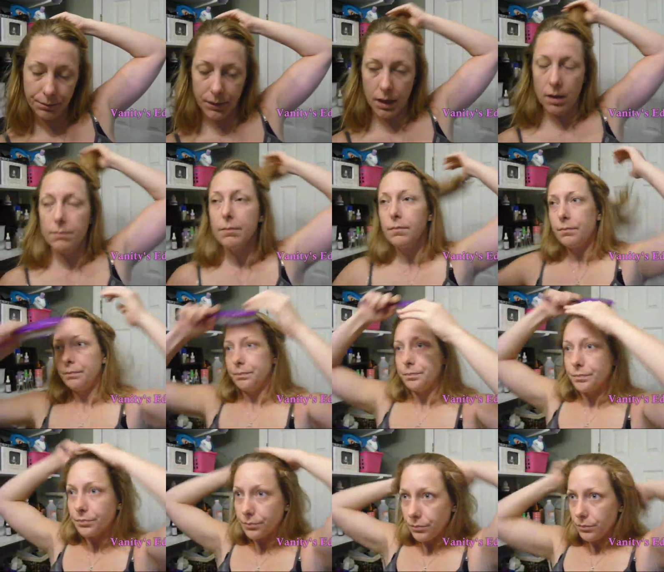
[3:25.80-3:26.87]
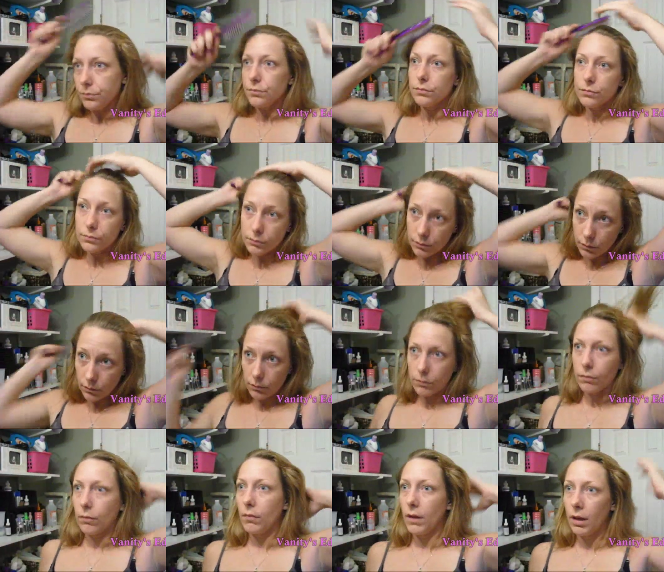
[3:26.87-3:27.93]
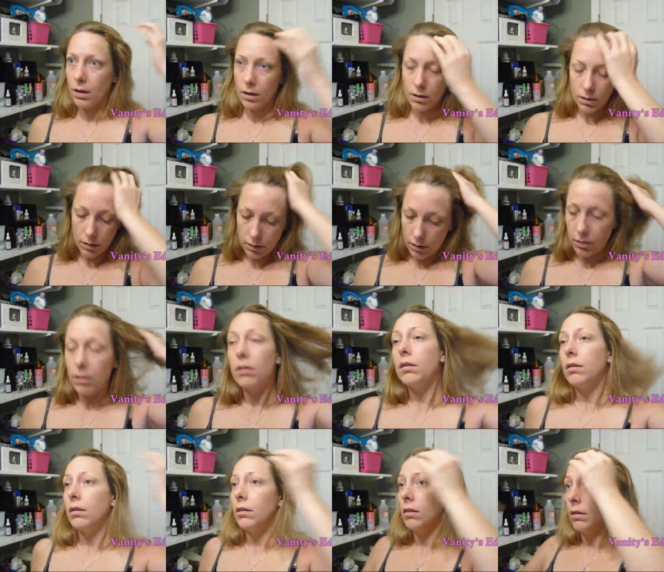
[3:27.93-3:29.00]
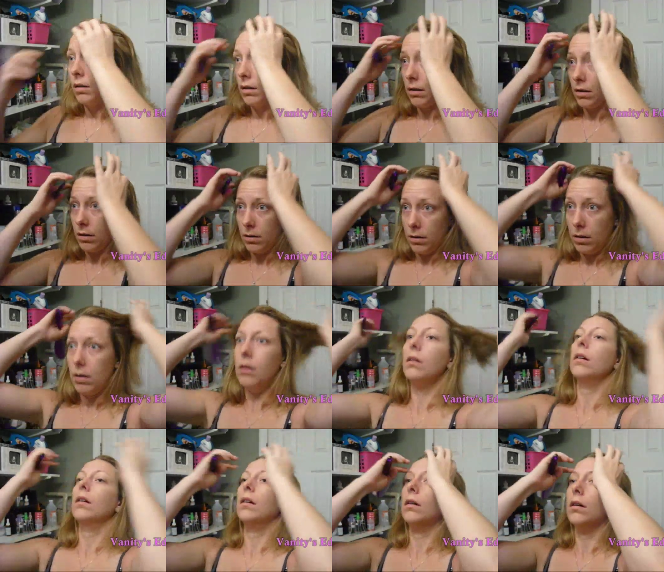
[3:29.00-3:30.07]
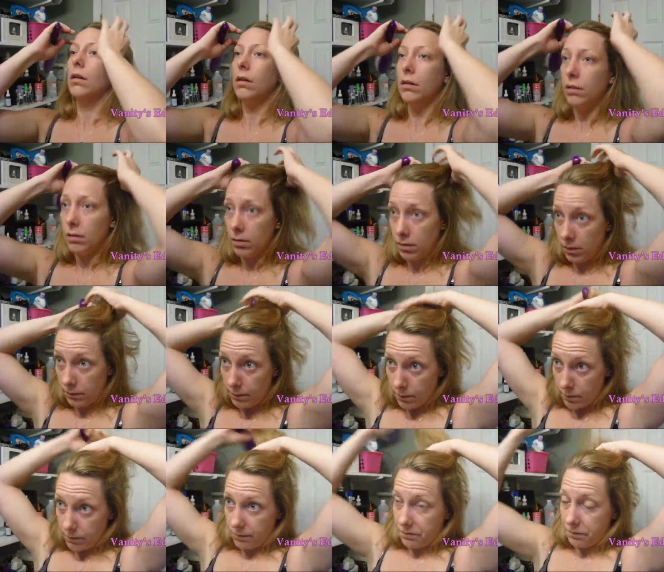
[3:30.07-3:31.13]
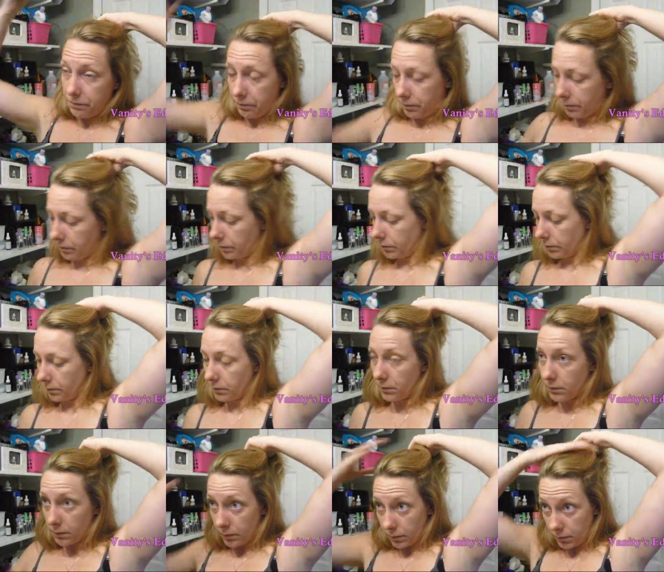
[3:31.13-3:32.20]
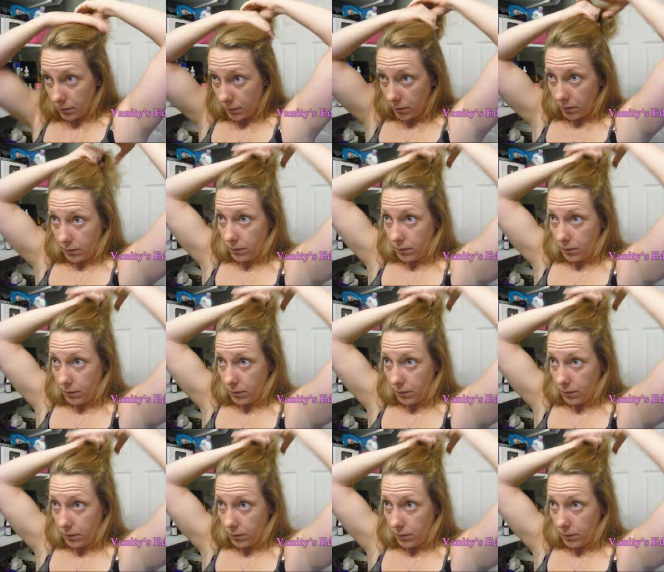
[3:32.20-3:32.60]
(no one is talking)